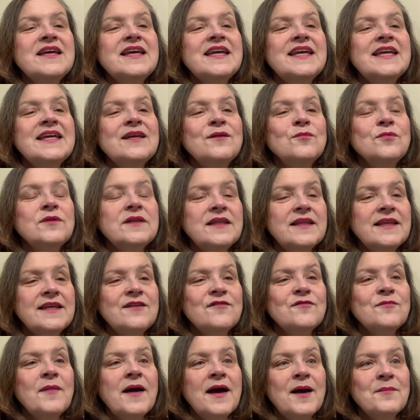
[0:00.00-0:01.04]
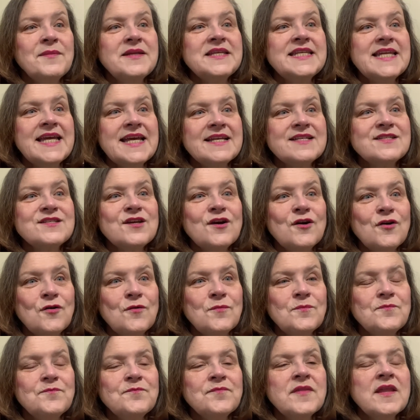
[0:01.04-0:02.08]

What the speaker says: it would leave mom and dad's home.